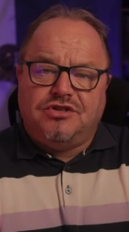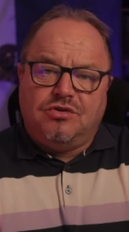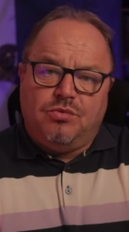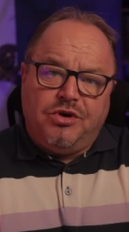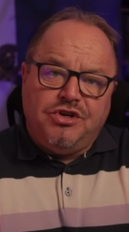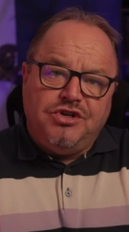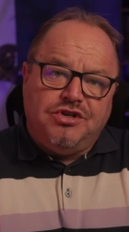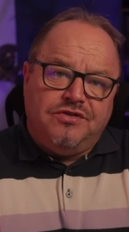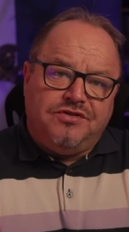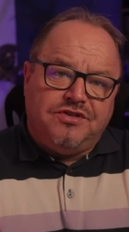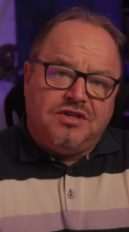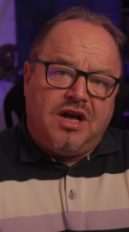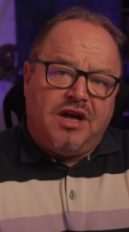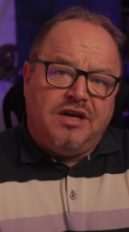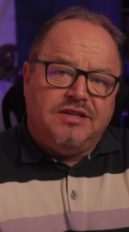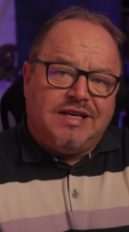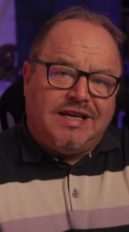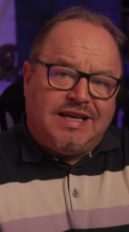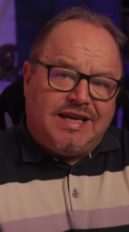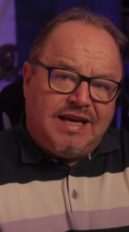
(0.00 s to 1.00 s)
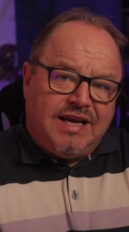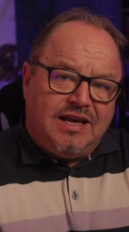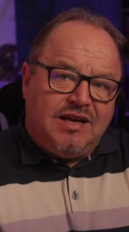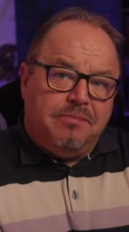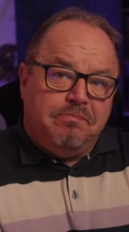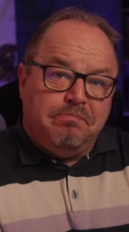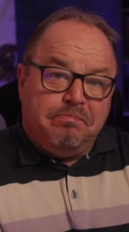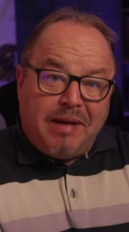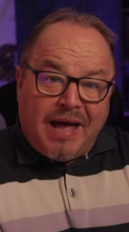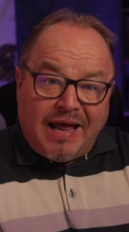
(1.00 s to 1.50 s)
So once you've started to heal
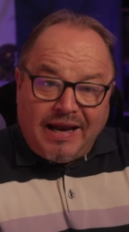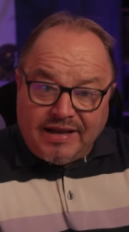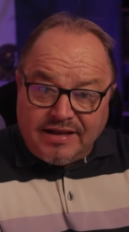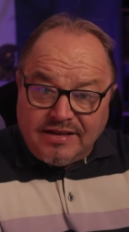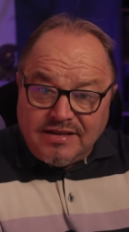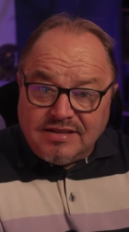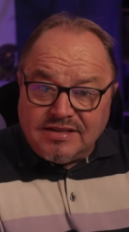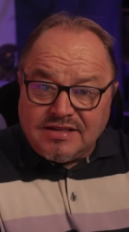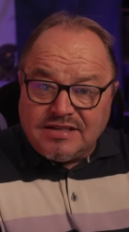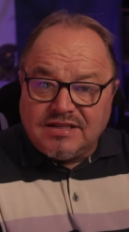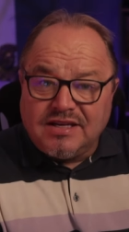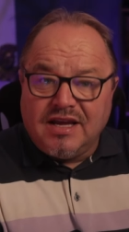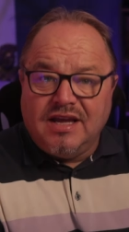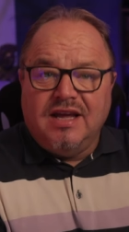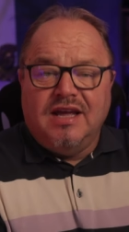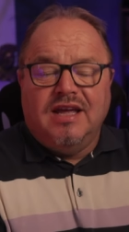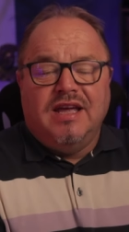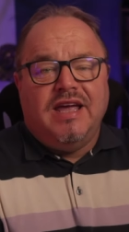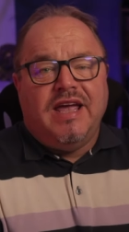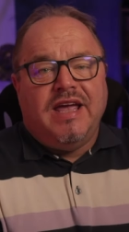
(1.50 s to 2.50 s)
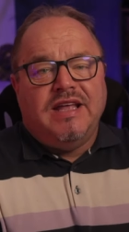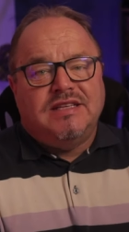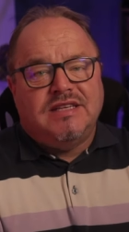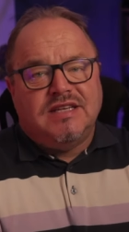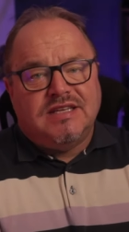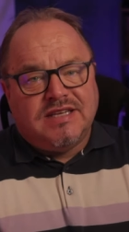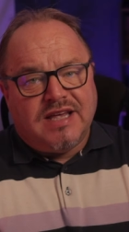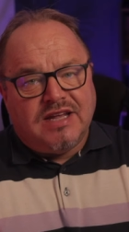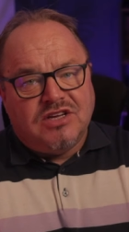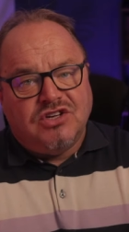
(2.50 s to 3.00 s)
and balance, it's
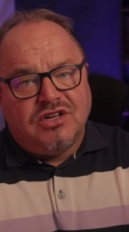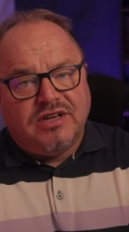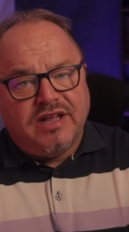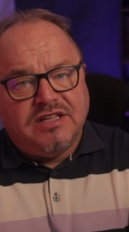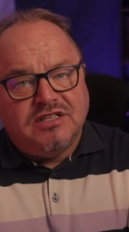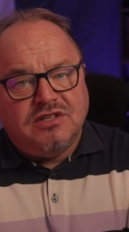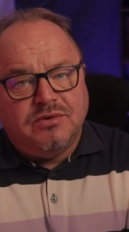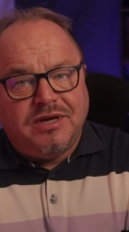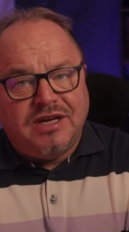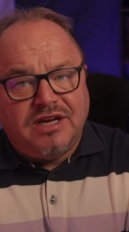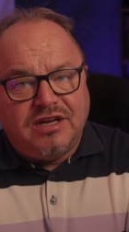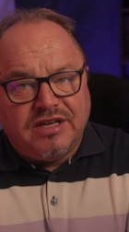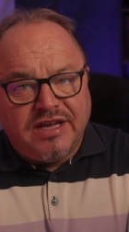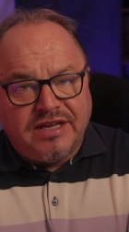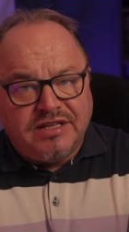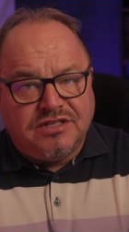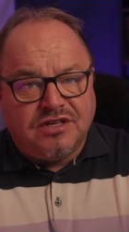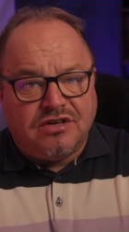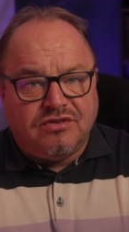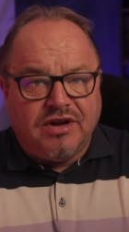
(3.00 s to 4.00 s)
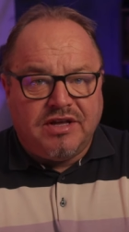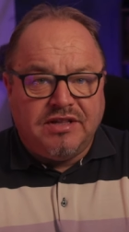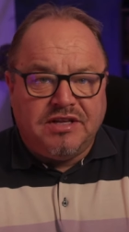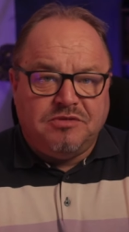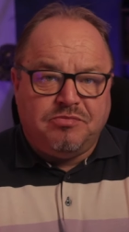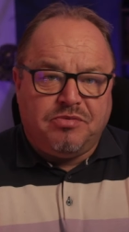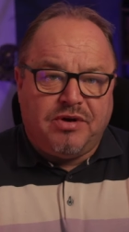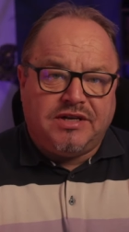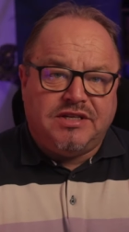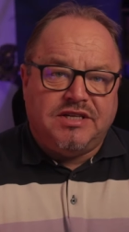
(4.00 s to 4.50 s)
essential then to in integrate
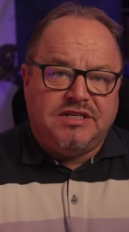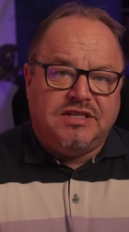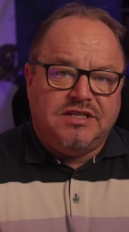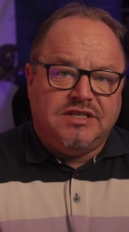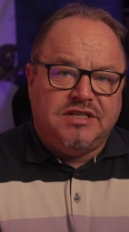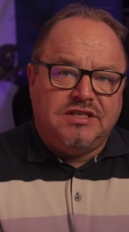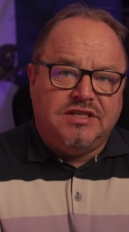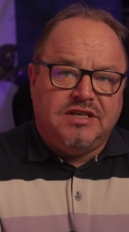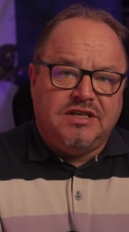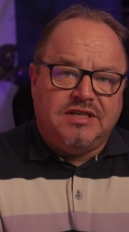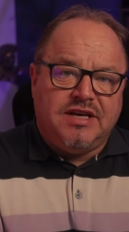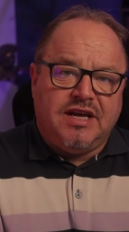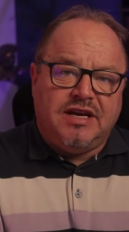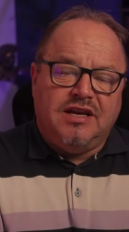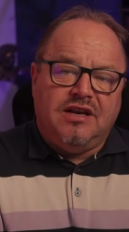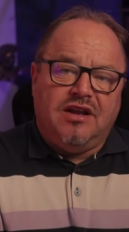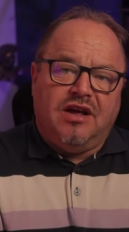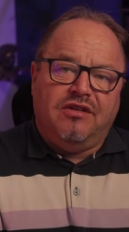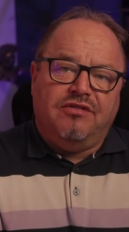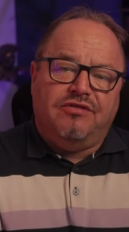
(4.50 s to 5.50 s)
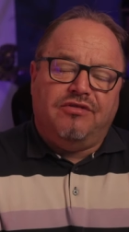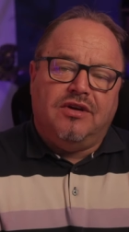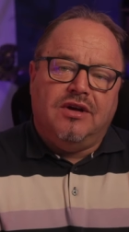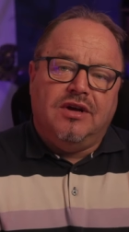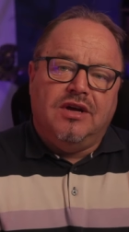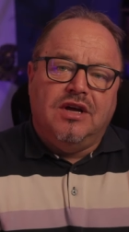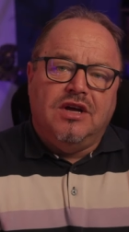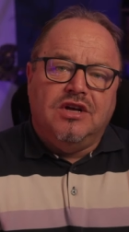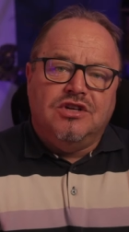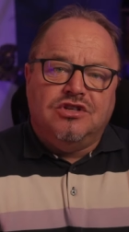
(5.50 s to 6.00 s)
these practices into your daily life.
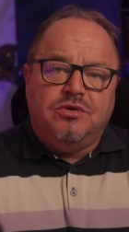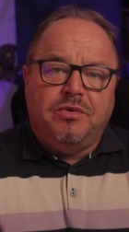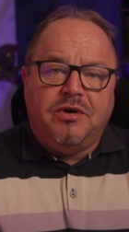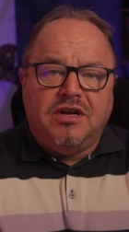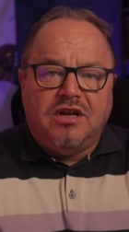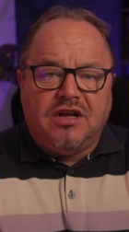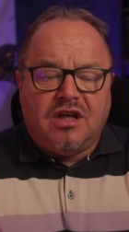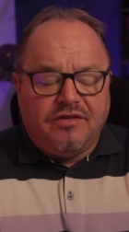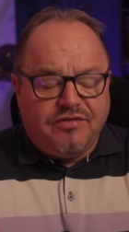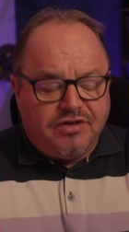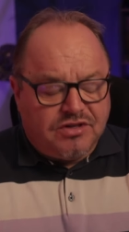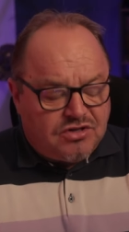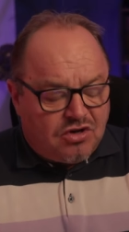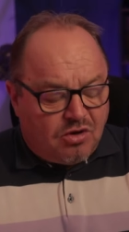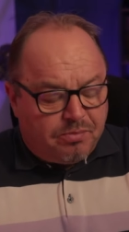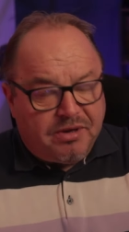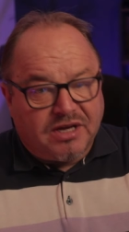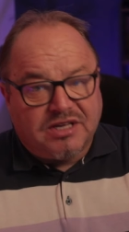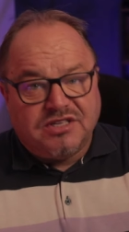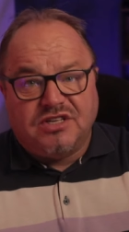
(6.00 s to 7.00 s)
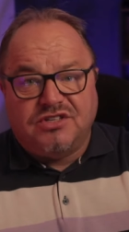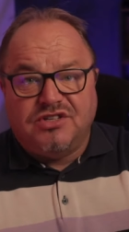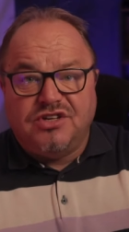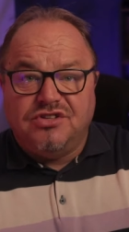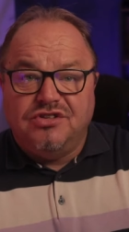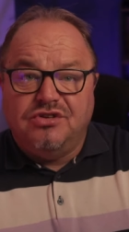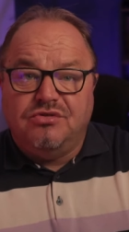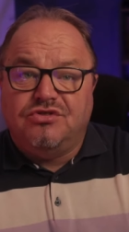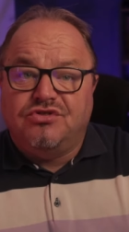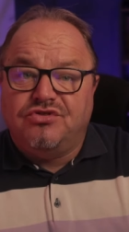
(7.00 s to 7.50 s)
So we're going to cover topics such
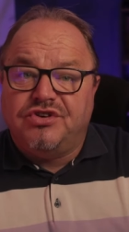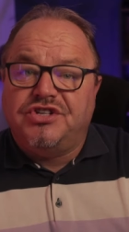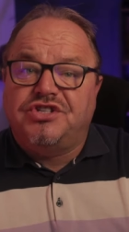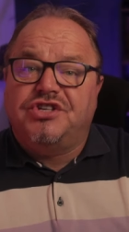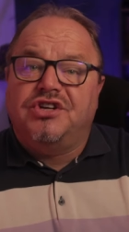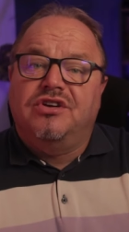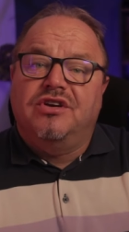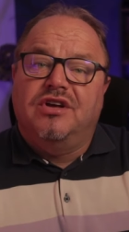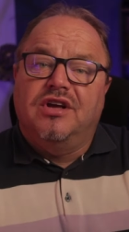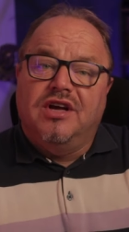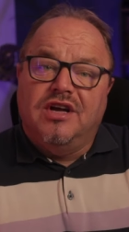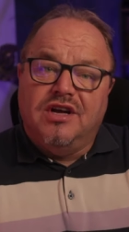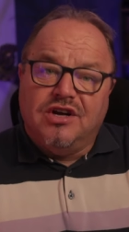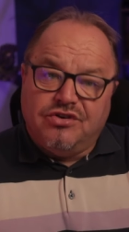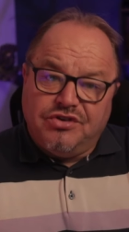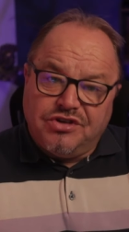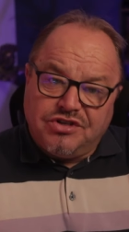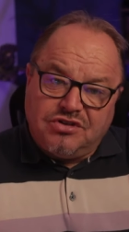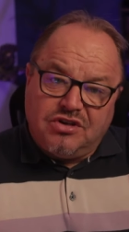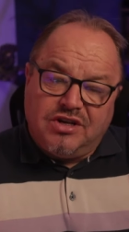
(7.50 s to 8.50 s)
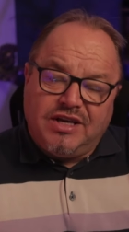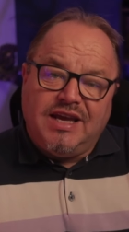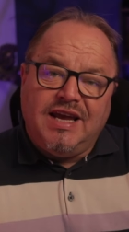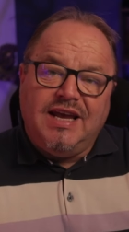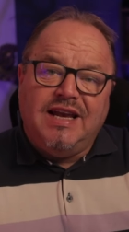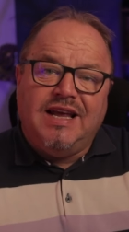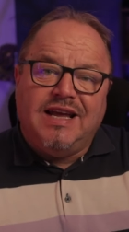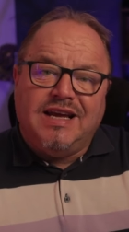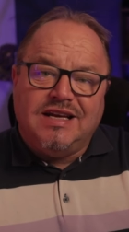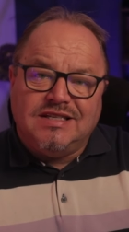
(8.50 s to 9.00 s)
as nutrition, crystal
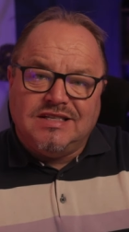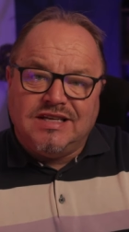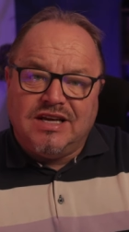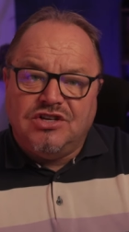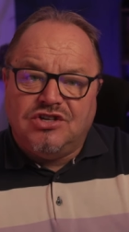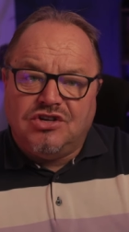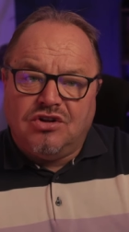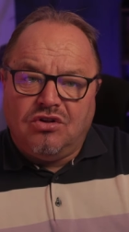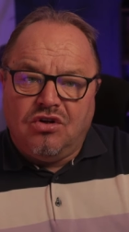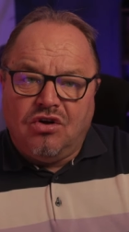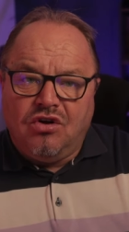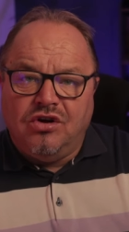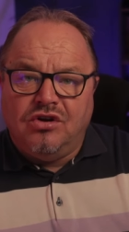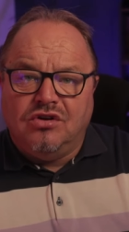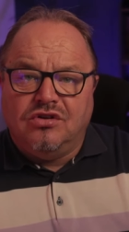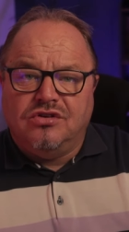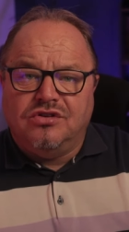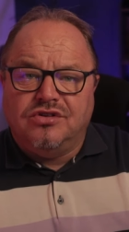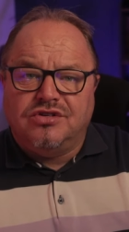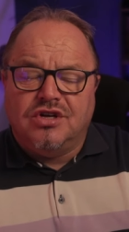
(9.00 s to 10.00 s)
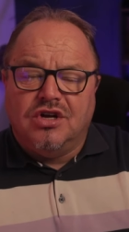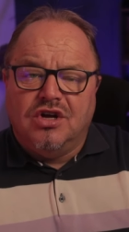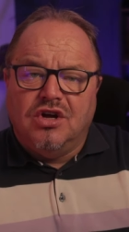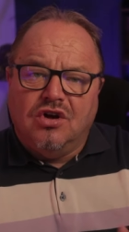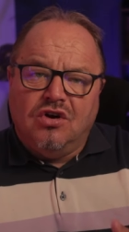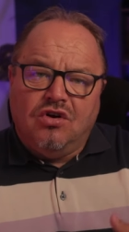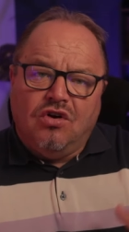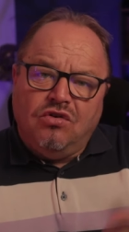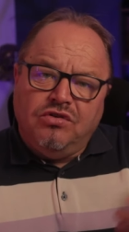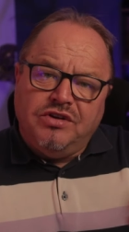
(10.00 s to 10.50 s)
healing, essential oils.
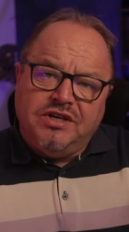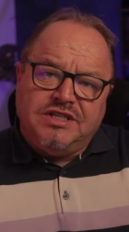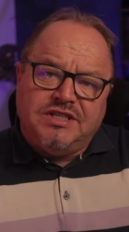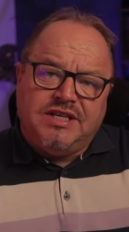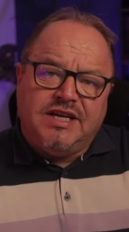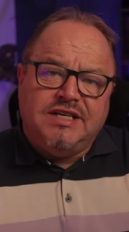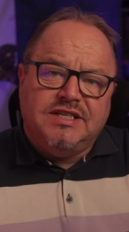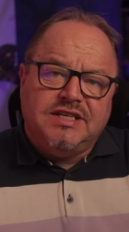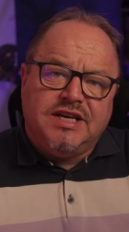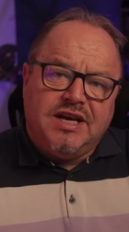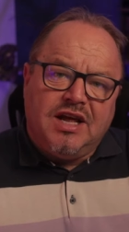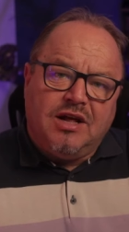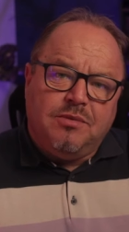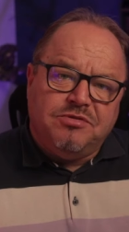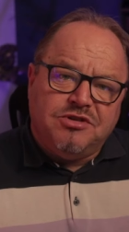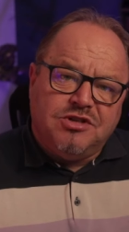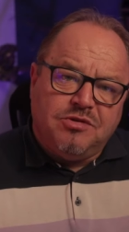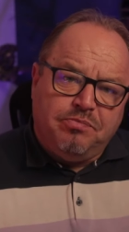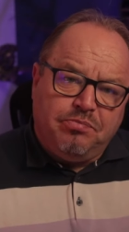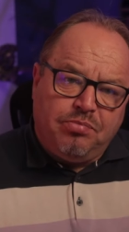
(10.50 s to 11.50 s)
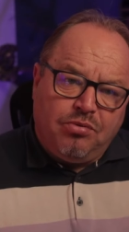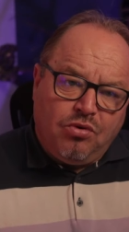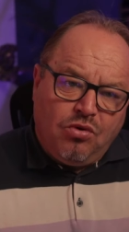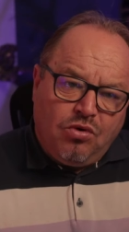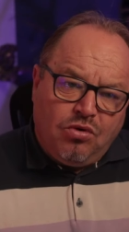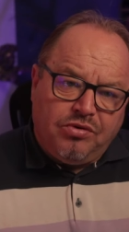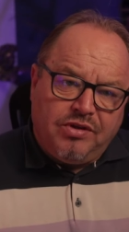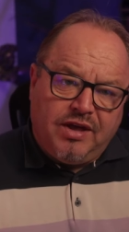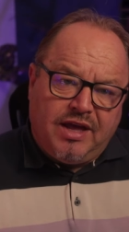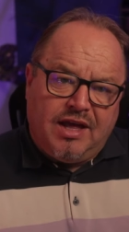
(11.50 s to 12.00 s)
All these things can help
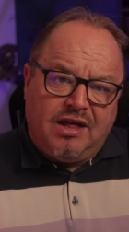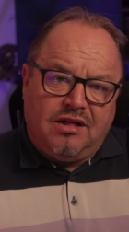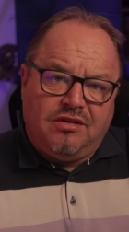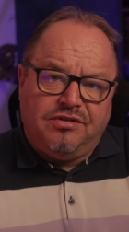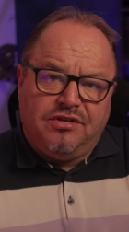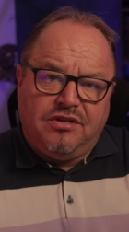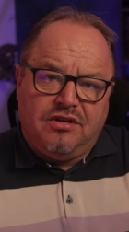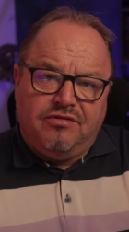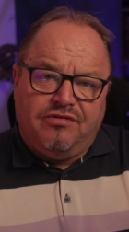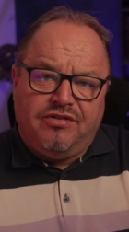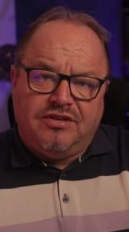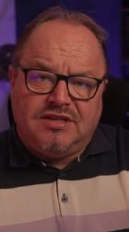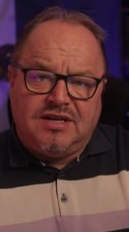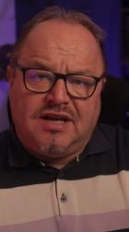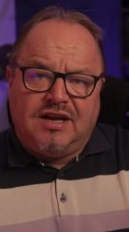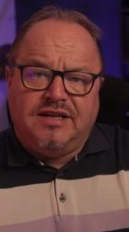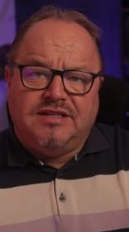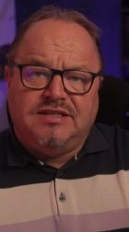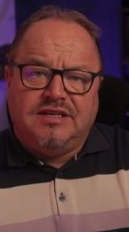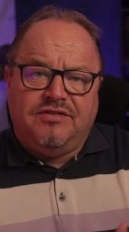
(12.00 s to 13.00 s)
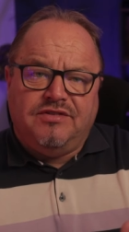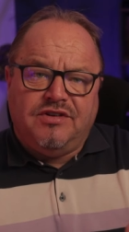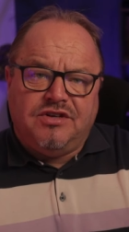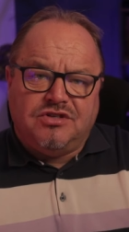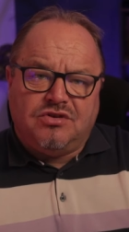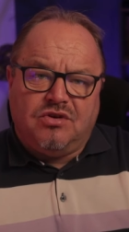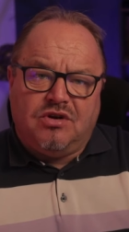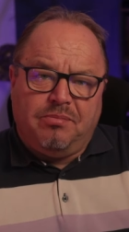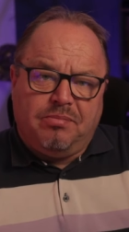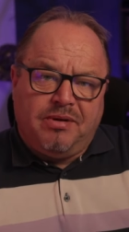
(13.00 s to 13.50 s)
support the health and the vitality of your
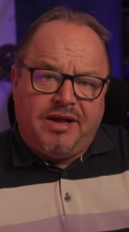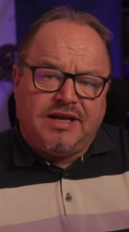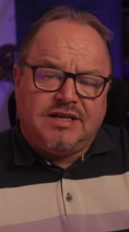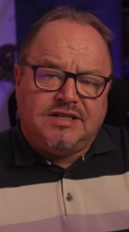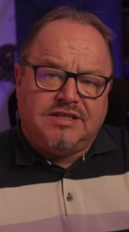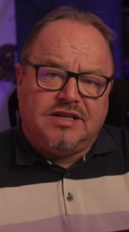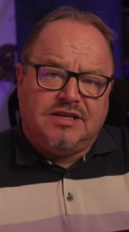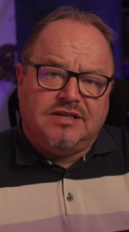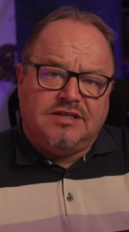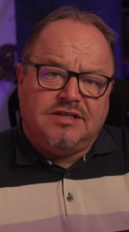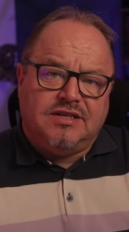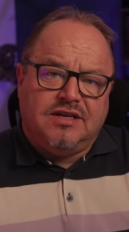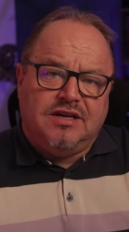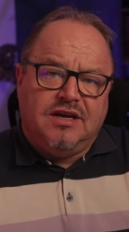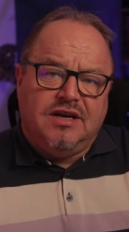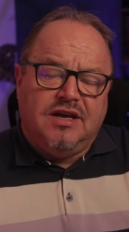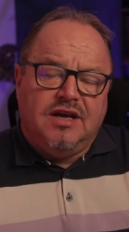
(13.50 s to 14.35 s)
solar plexus.